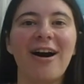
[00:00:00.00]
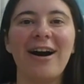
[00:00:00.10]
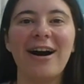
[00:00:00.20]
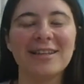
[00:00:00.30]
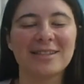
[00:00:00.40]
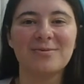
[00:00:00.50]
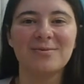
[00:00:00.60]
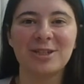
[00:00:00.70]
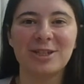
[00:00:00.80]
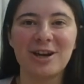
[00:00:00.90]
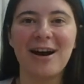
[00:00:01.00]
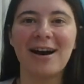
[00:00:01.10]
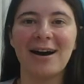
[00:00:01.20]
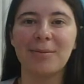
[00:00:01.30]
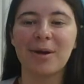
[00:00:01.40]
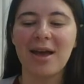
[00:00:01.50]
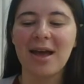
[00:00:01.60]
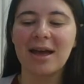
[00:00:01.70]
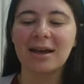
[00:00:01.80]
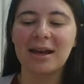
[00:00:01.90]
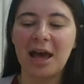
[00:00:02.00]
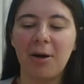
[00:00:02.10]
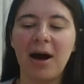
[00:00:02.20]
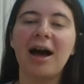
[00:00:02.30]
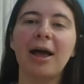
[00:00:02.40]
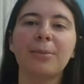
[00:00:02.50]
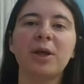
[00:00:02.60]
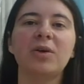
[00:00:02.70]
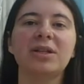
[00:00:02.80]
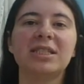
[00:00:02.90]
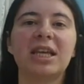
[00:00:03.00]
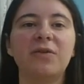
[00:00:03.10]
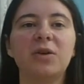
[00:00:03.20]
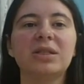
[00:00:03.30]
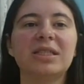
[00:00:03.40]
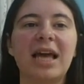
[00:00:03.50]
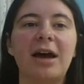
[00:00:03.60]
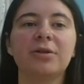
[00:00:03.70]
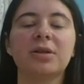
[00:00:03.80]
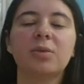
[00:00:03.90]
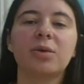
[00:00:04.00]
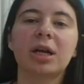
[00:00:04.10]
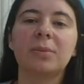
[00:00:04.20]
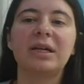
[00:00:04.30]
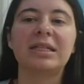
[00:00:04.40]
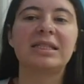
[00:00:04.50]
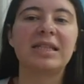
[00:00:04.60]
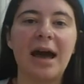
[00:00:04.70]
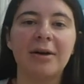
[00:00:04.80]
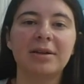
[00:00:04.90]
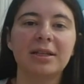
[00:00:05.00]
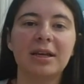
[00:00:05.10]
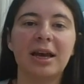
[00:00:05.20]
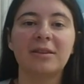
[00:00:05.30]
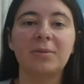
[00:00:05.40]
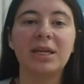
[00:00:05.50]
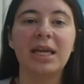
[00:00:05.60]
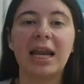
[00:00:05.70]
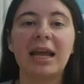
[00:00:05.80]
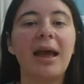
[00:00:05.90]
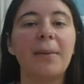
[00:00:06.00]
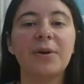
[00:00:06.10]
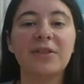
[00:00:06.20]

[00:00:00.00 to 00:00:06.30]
Awesome job. Now I'm going to give you a sound. We're going to put a sound at the beginning and